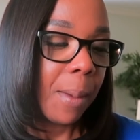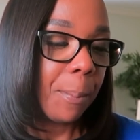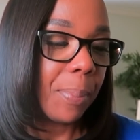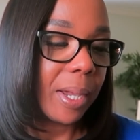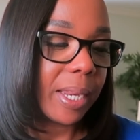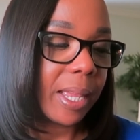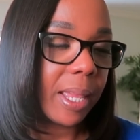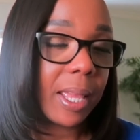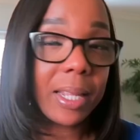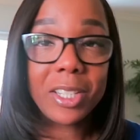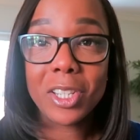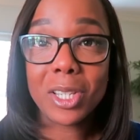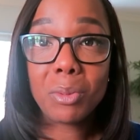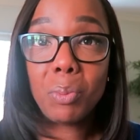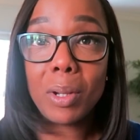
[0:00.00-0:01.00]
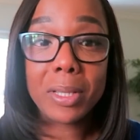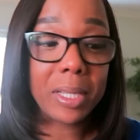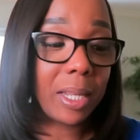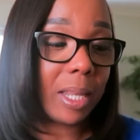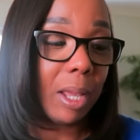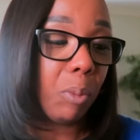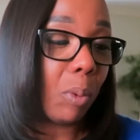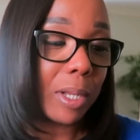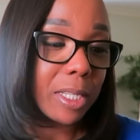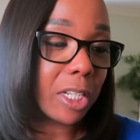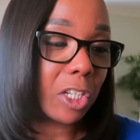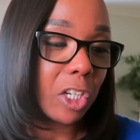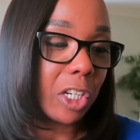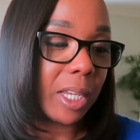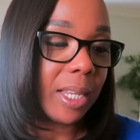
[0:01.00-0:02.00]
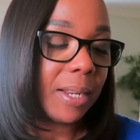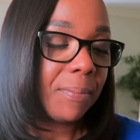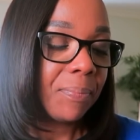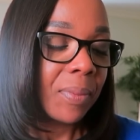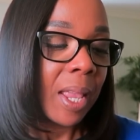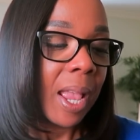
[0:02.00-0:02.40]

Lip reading: But it just wasn't good.